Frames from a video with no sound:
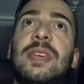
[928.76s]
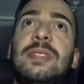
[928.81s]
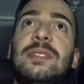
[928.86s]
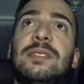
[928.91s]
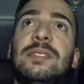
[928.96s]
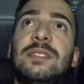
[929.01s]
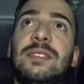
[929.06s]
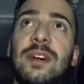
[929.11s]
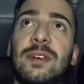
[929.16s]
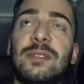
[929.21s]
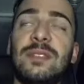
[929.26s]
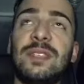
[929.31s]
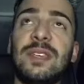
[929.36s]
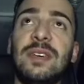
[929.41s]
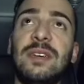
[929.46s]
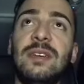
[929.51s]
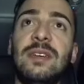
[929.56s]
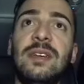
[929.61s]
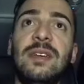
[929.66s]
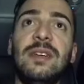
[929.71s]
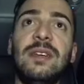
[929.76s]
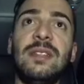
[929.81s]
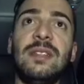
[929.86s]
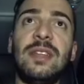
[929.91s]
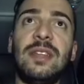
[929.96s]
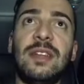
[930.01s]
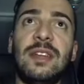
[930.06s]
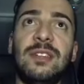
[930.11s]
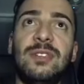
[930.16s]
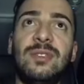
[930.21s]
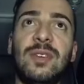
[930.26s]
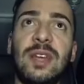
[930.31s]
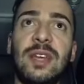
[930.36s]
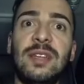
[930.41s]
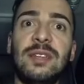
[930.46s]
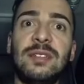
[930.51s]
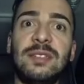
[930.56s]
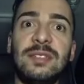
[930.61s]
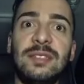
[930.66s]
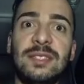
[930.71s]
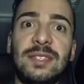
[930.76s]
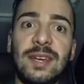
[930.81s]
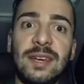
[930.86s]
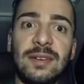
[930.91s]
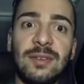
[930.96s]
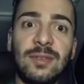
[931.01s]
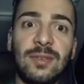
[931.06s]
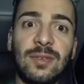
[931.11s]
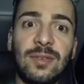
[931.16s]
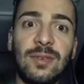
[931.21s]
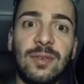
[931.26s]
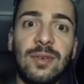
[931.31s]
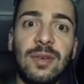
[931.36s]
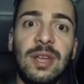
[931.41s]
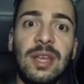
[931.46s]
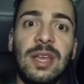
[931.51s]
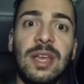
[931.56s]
salsa, then I trained in tango,